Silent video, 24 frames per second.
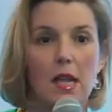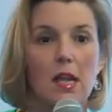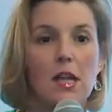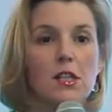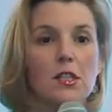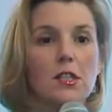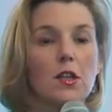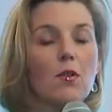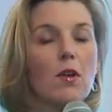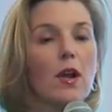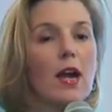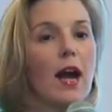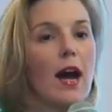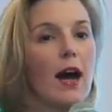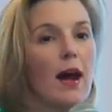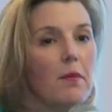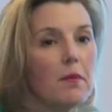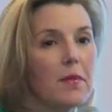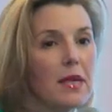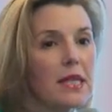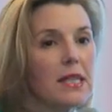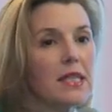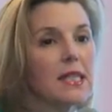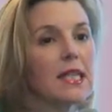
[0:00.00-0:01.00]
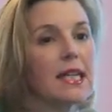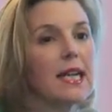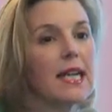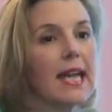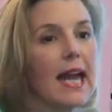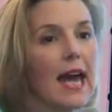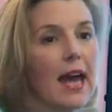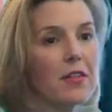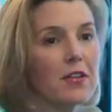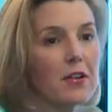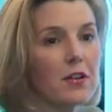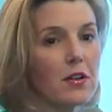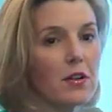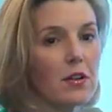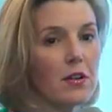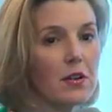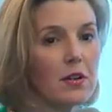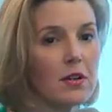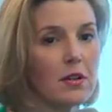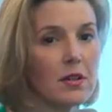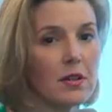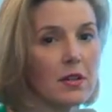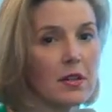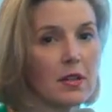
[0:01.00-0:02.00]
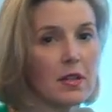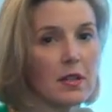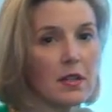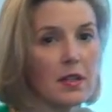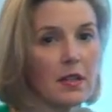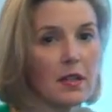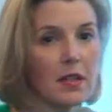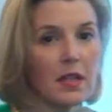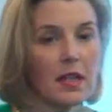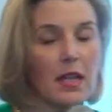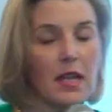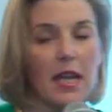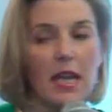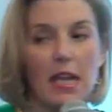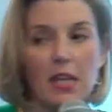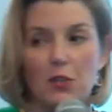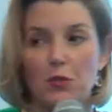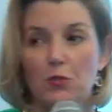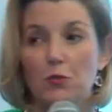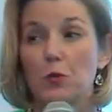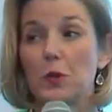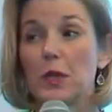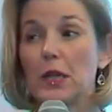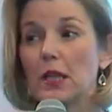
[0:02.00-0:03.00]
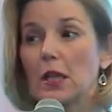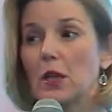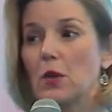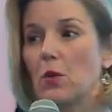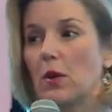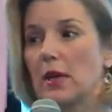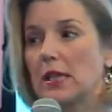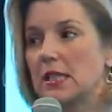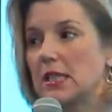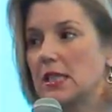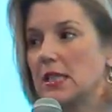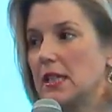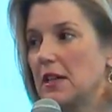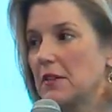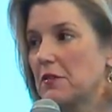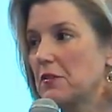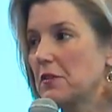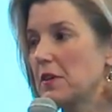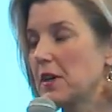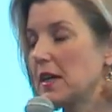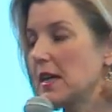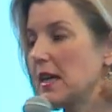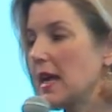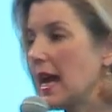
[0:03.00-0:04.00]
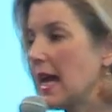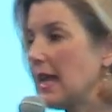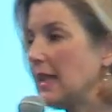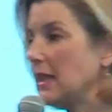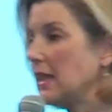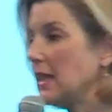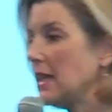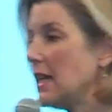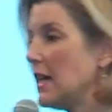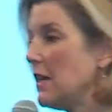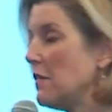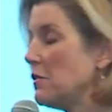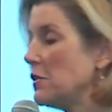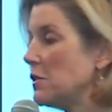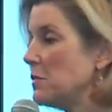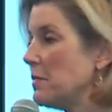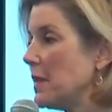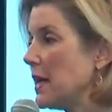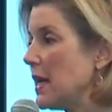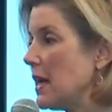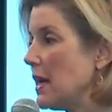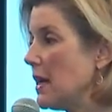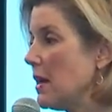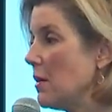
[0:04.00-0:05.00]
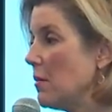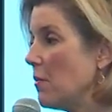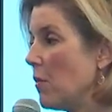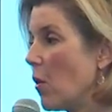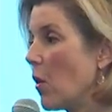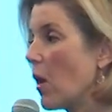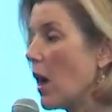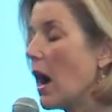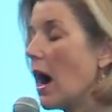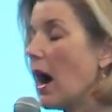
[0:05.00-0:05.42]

So coming together is really what's different and leaves me more